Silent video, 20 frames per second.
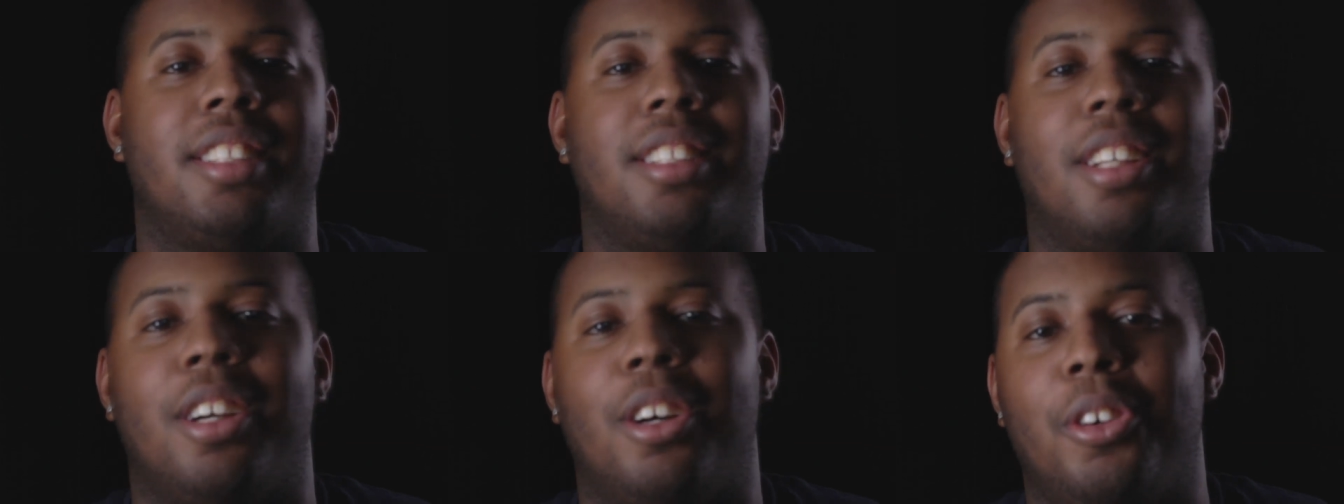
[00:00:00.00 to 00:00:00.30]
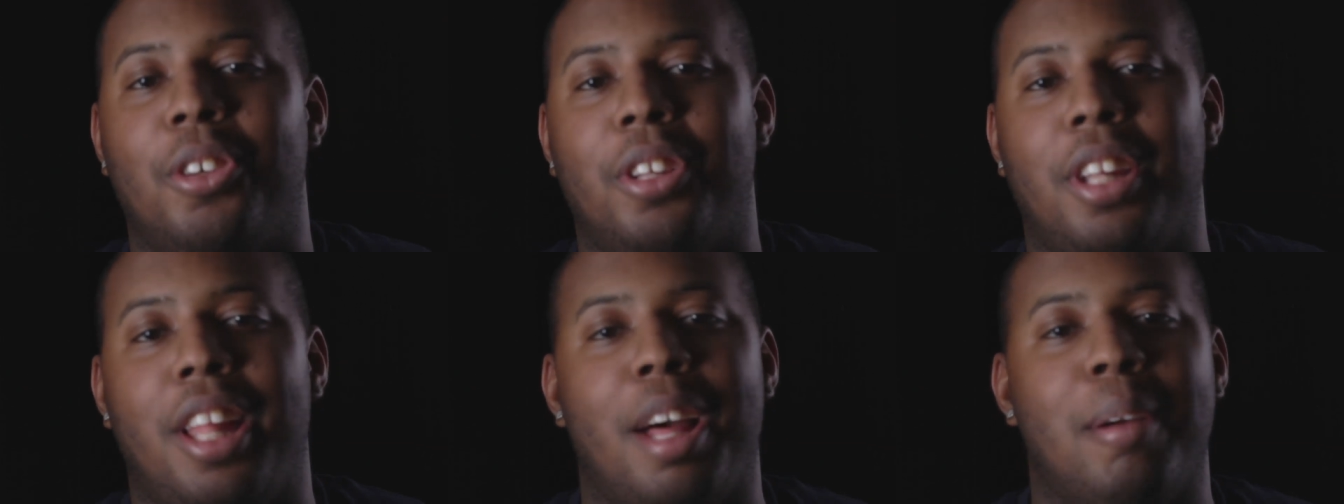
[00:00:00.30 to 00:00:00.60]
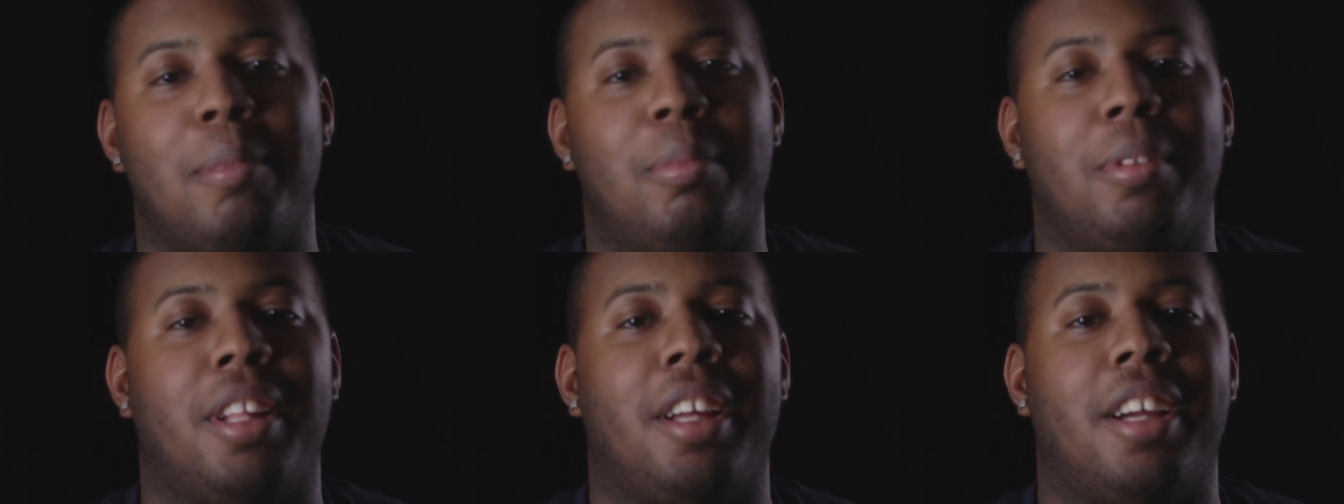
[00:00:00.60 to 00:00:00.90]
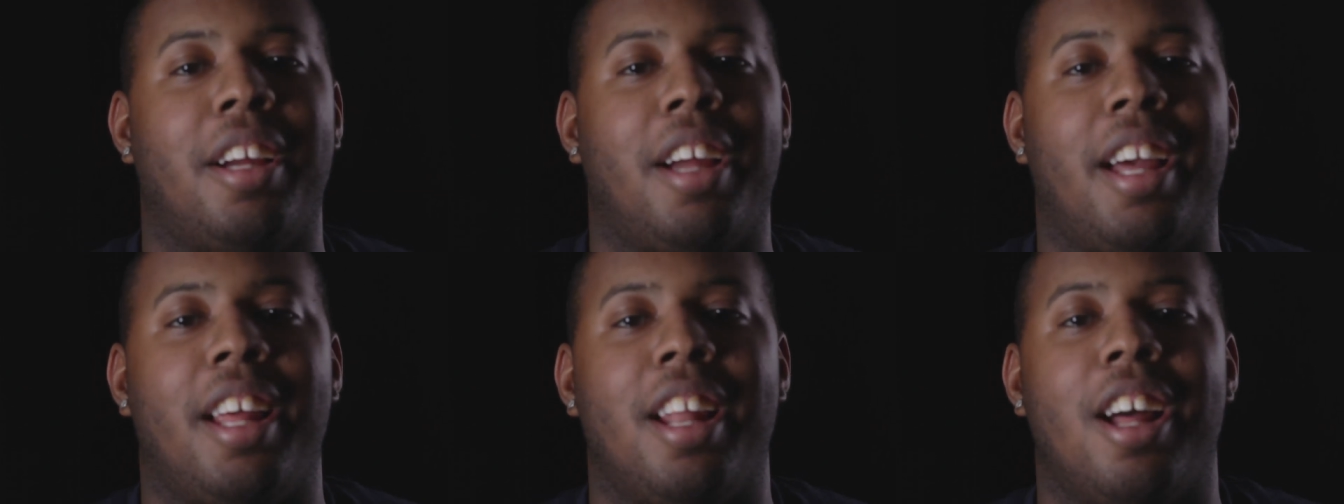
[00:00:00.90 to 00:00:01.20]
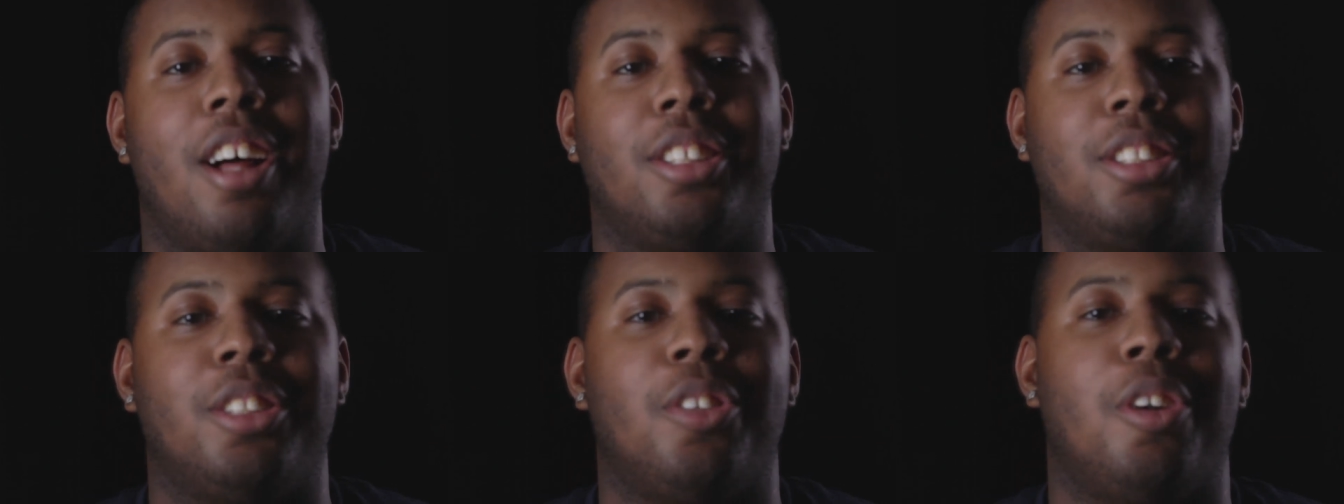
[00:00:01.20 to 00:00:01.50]
as an OLAC player and
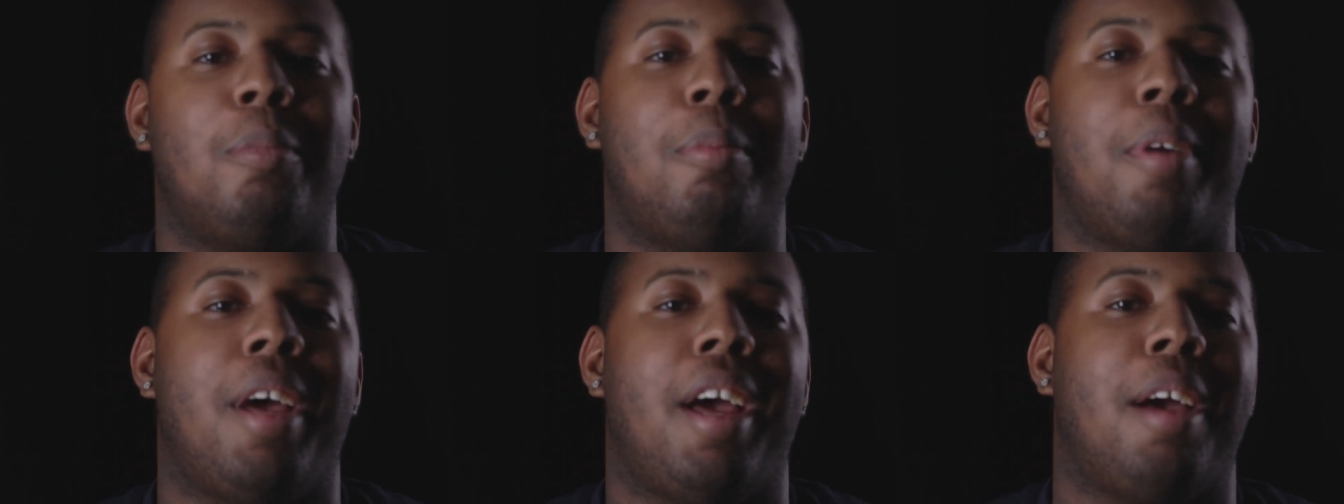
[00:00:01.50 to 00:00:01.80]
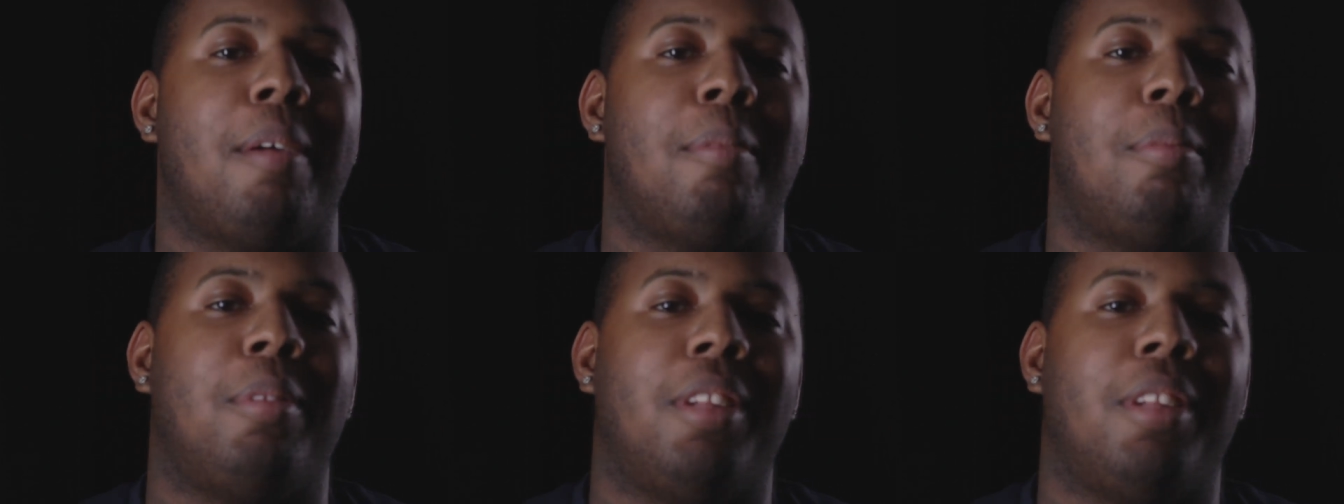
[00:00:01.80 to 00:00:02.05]
also a pad